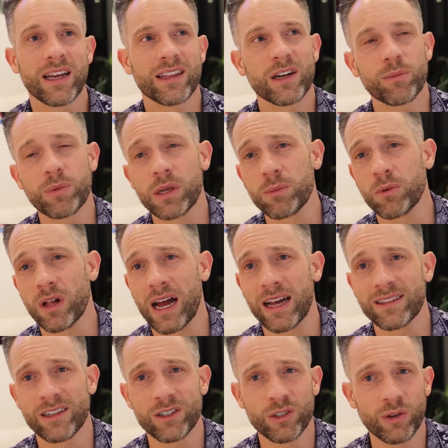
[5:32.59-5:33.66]
There are people
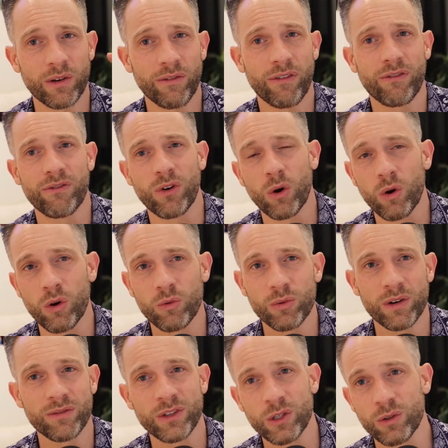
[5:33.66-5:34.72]
out there doing full
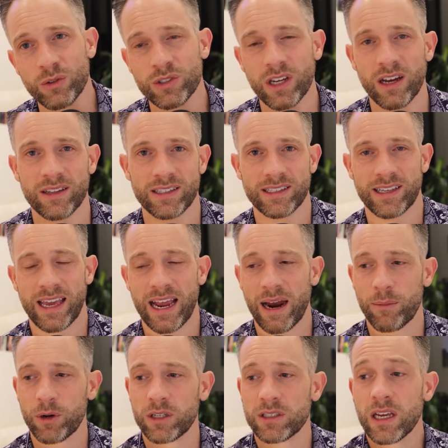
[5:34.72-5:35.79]
reviews on these
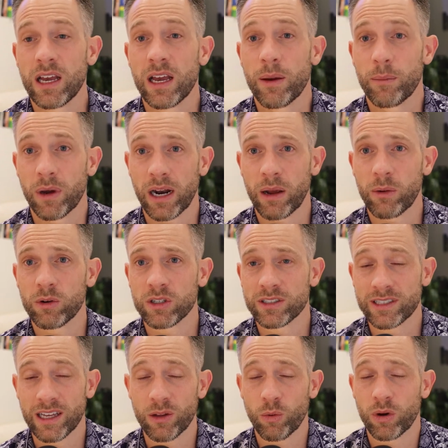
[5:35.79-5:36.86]
cameras, but I will
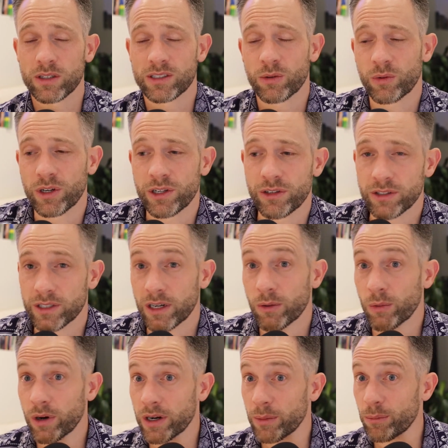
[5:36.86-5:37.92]
say the ones that we're using are
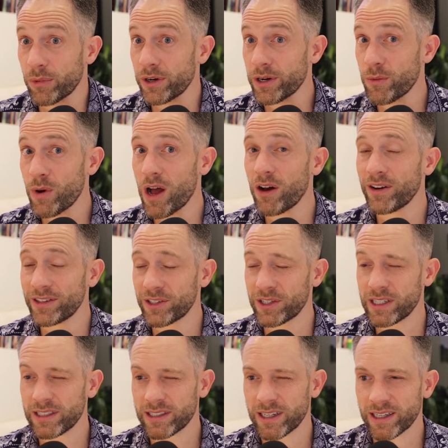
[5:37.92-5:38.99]
working pretty well and they're
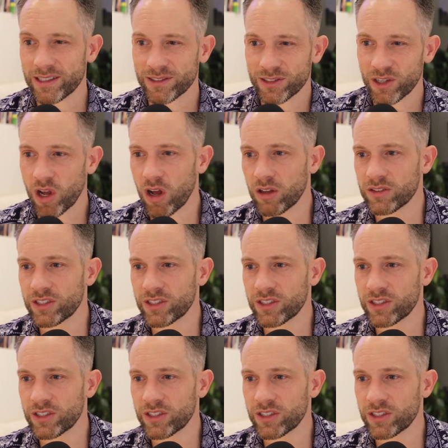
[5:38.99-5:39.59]
easy to install.